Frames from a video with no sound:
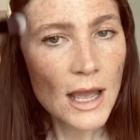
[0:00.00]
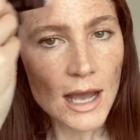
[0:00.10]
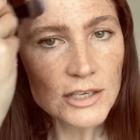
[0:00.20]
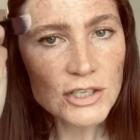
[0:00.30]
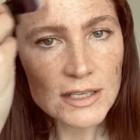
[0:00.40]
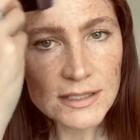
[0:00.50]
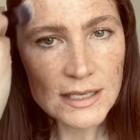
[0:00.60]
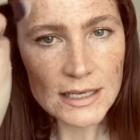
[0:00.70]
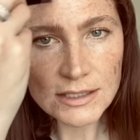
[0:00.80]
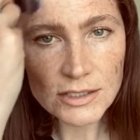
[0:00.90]
As you can see,
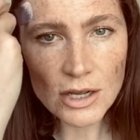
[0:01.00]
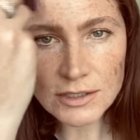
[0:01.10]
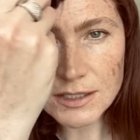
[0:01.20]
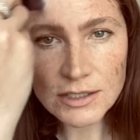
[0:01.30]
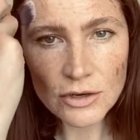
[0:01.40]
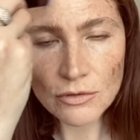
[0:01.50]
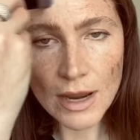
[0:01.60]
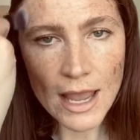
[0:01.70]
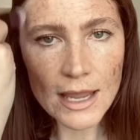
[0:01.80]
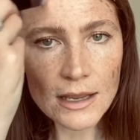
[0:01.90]
it's starting to
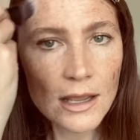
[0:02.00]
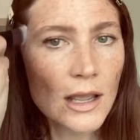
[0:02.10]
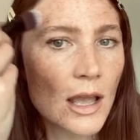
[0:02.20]
create